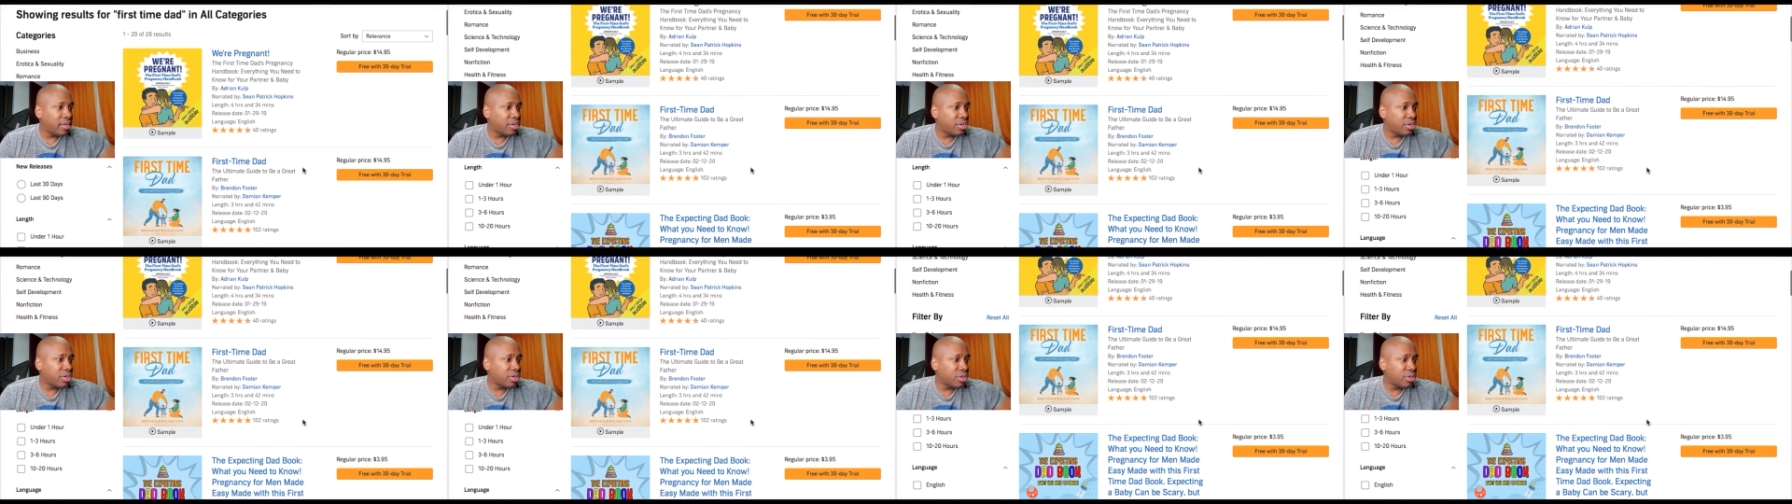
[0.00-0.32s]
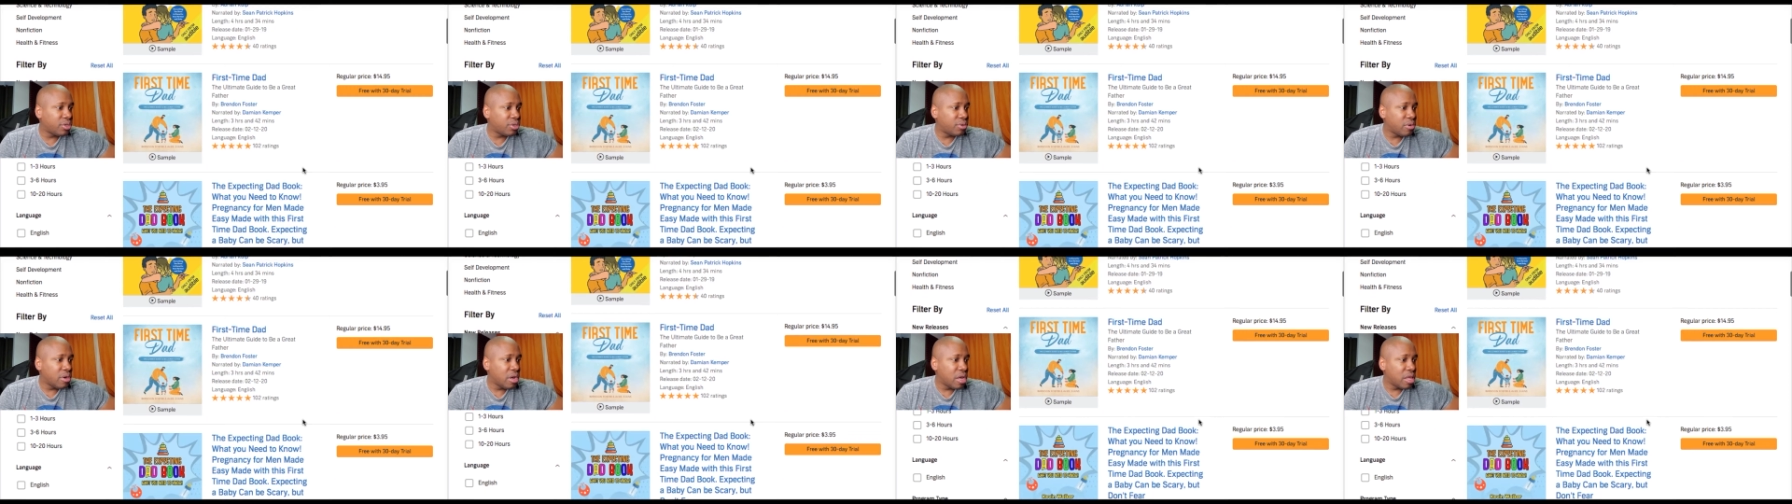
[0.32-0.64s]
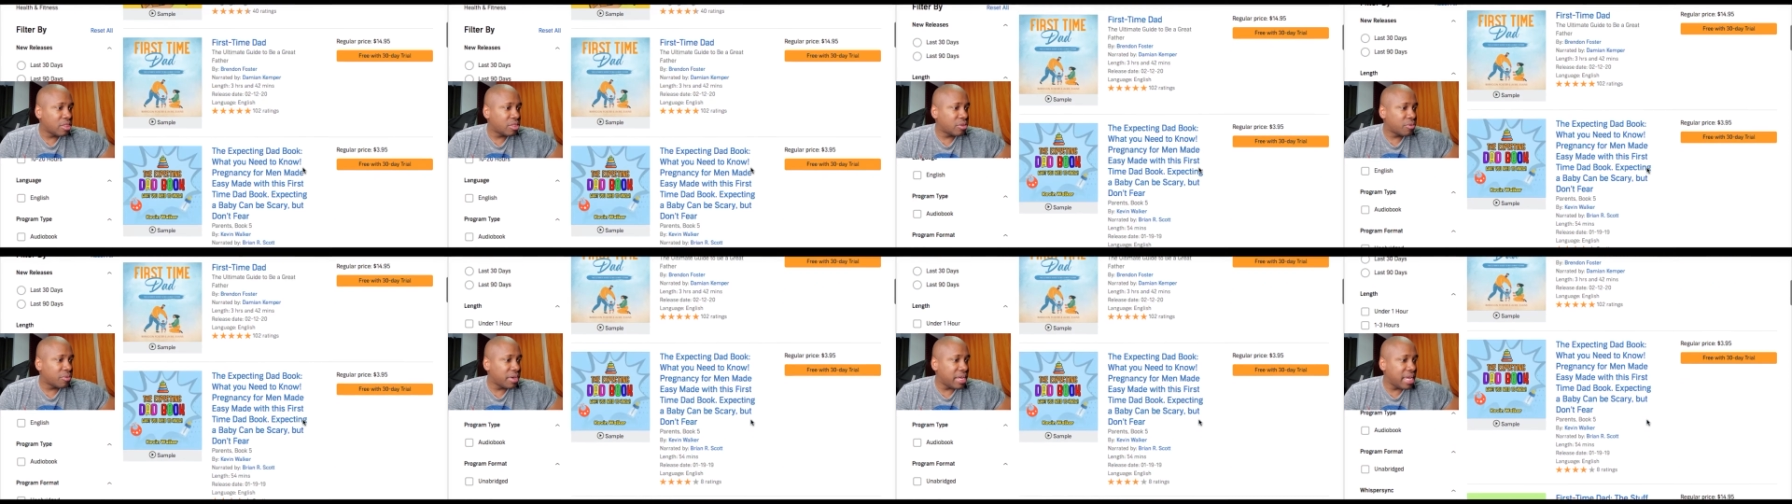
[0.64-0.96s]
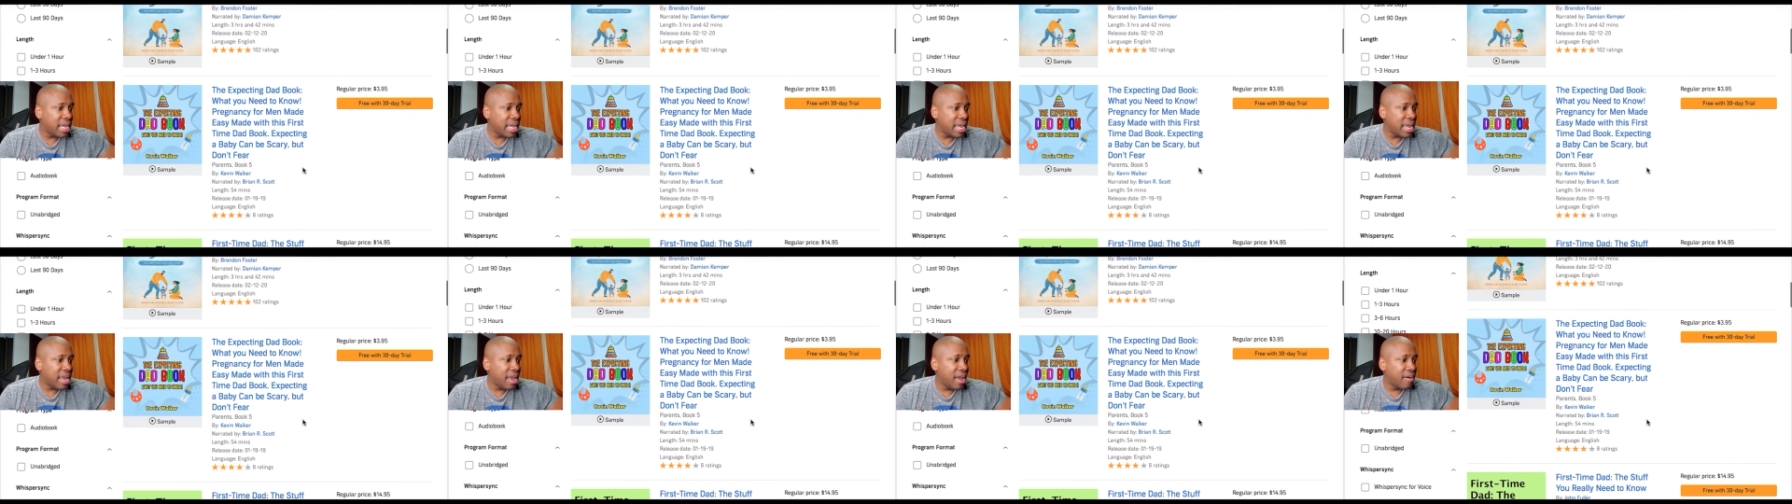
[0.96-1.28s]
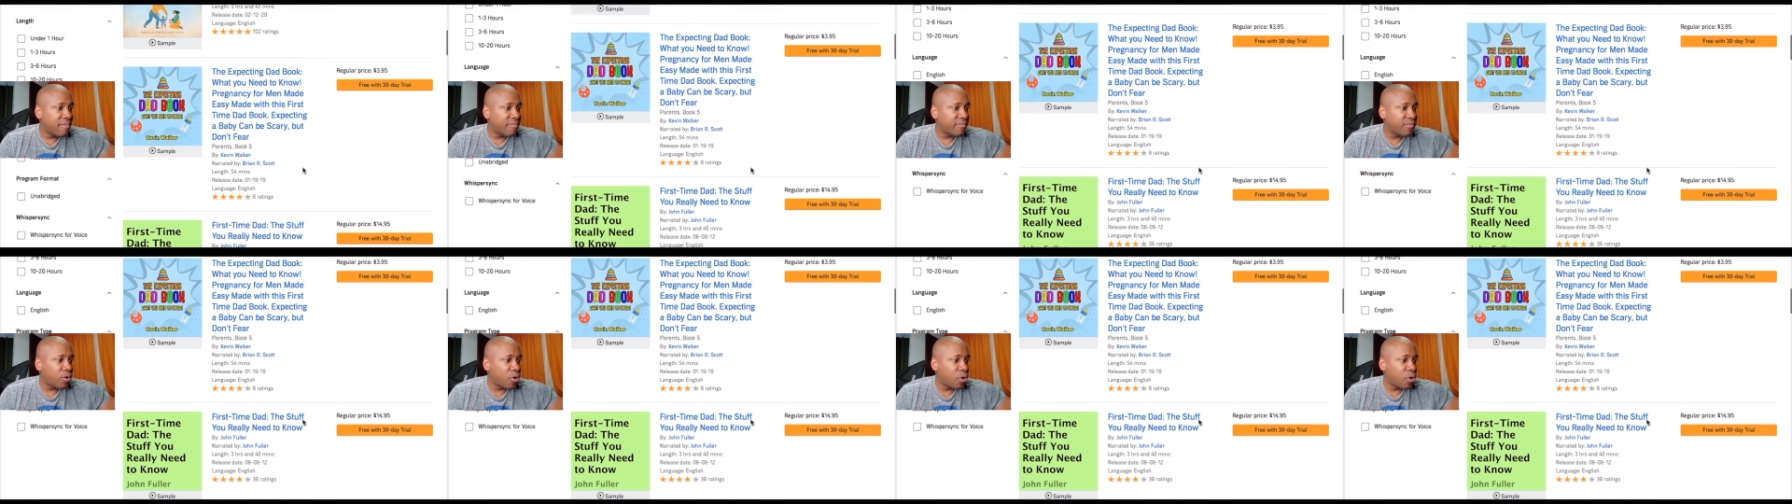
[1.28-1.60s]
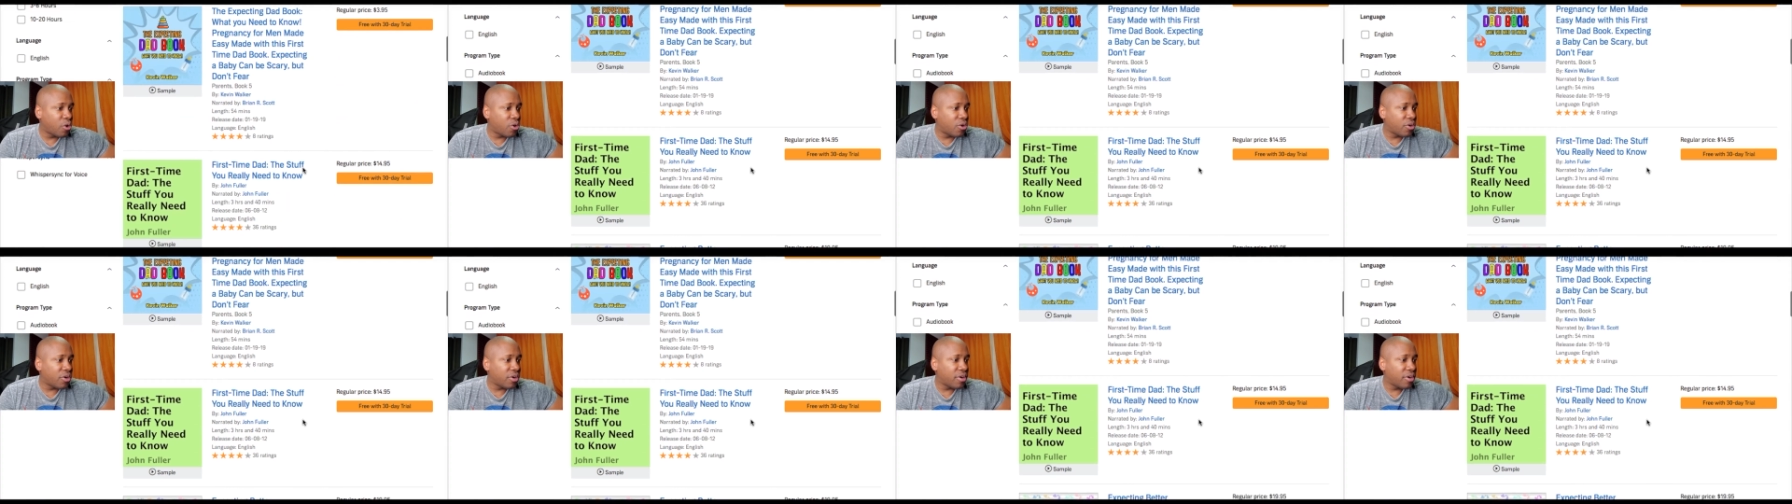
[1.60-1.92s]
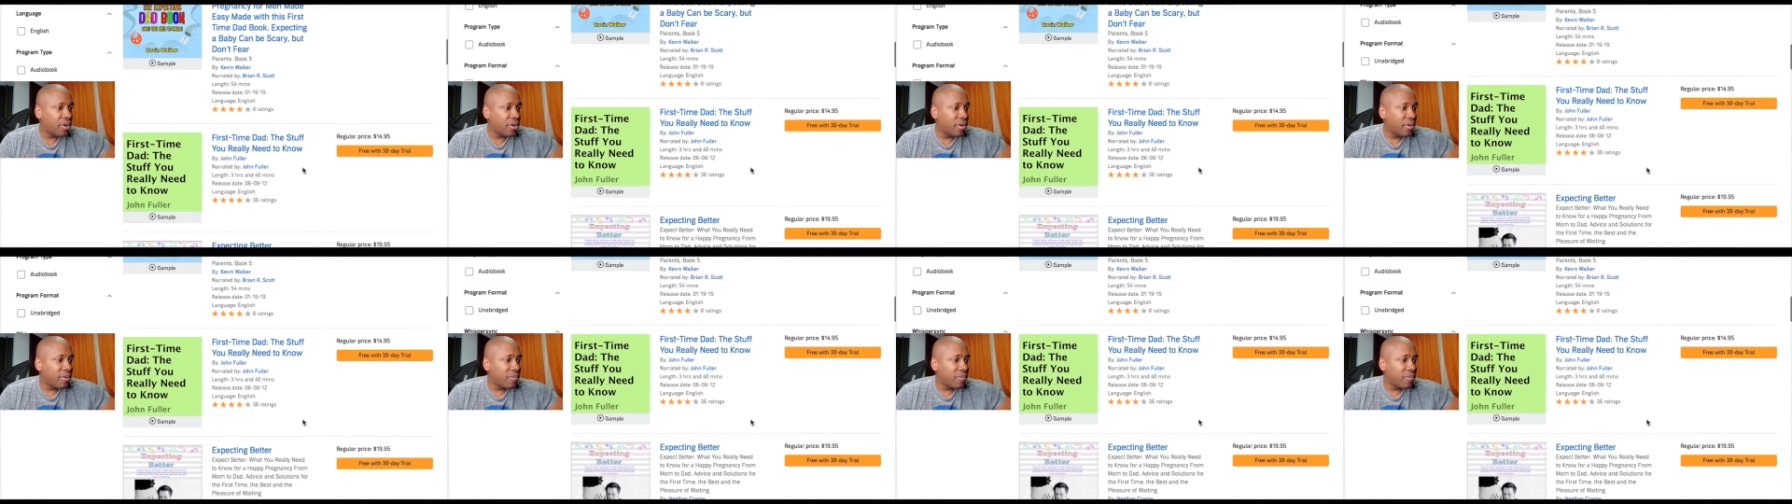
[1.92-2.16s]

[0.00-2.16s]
two, three, four,